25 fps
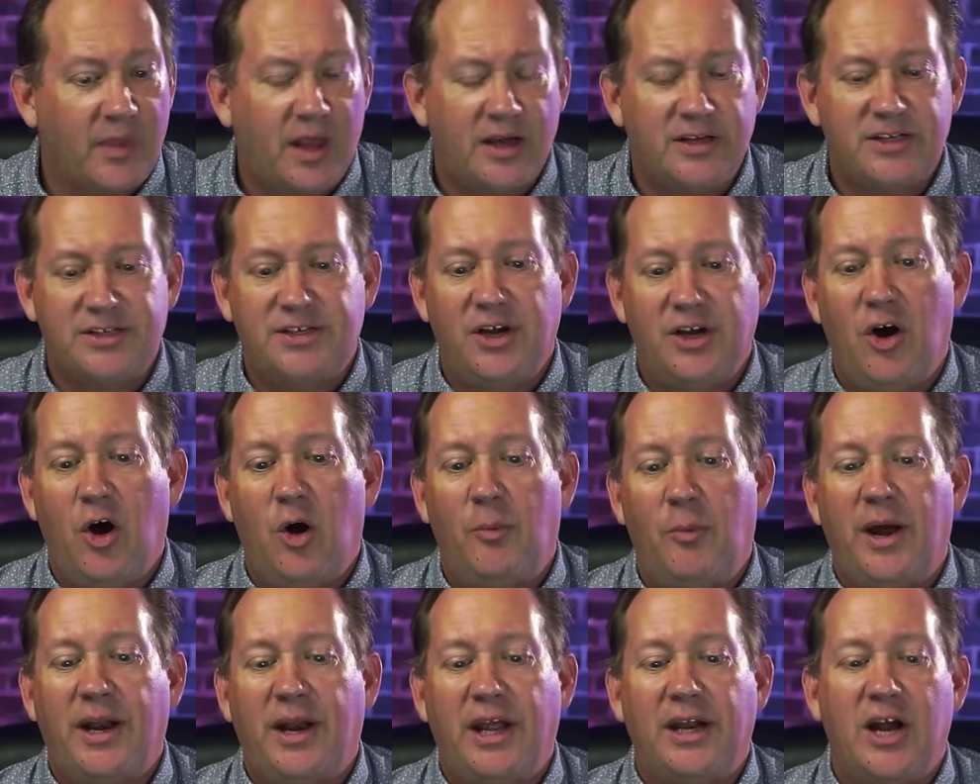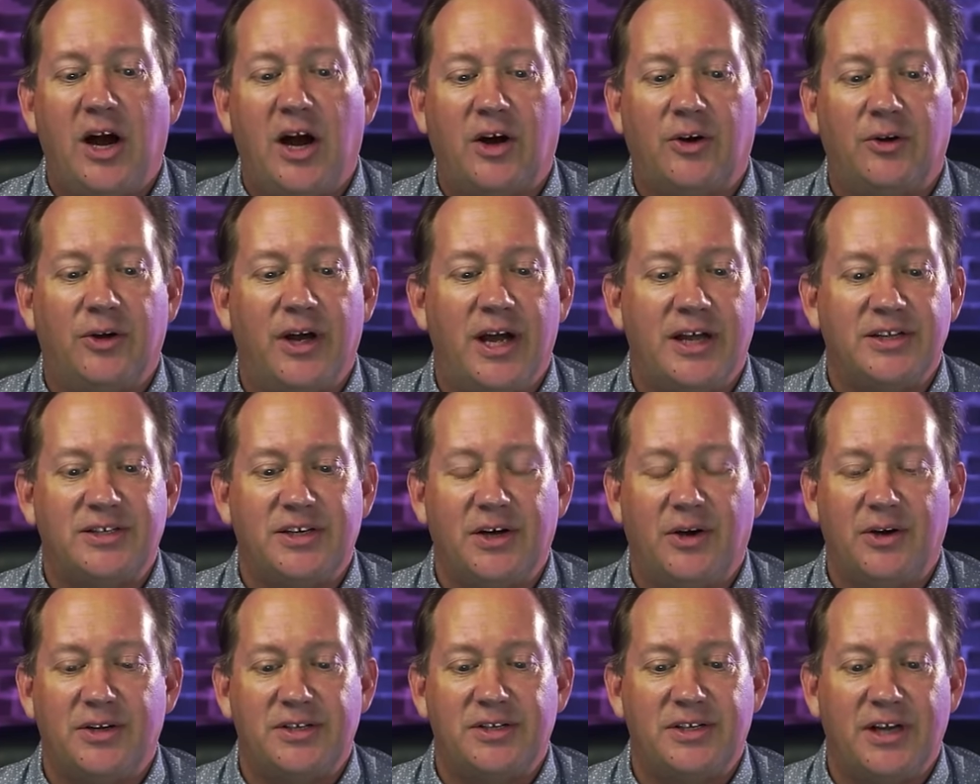So many knuckleheads
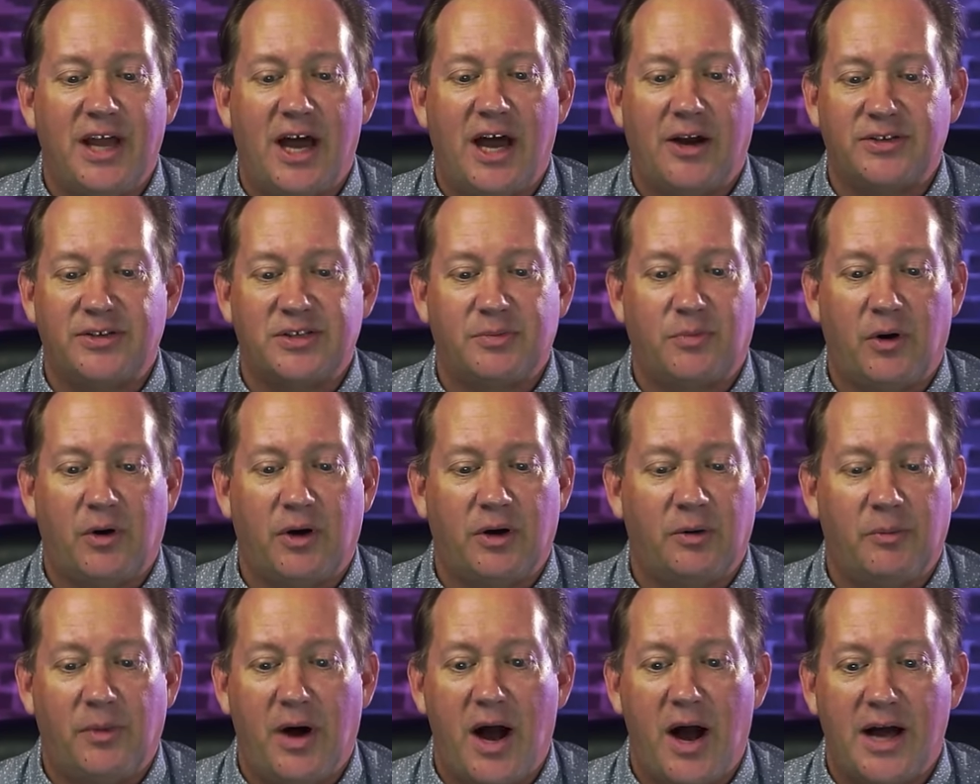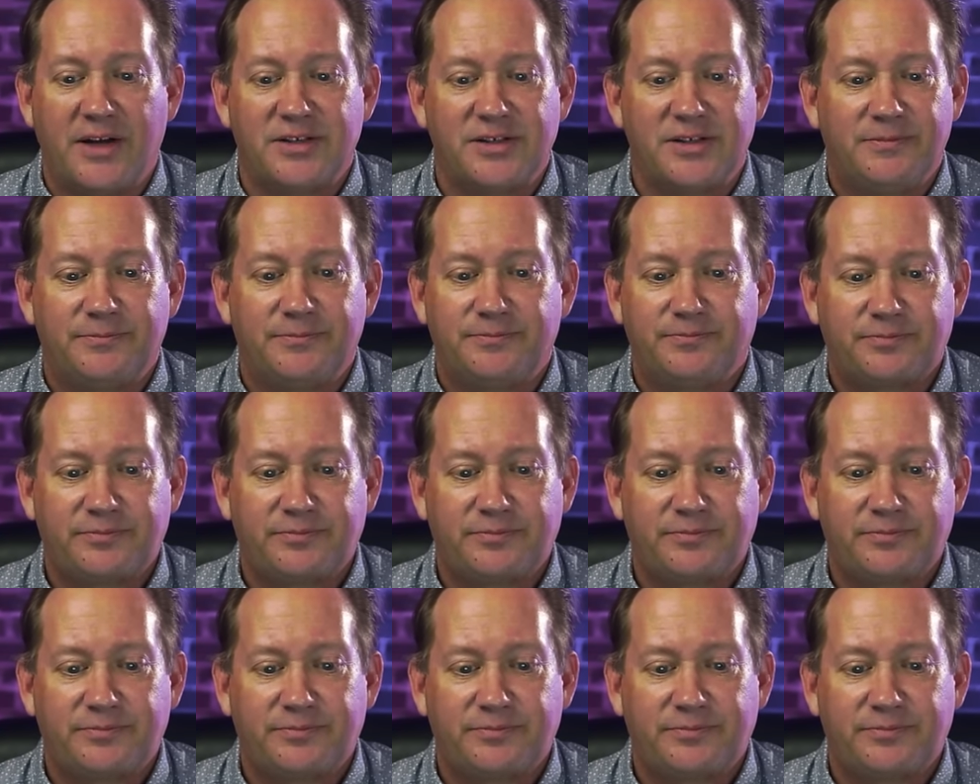here in Seattle support Hamas.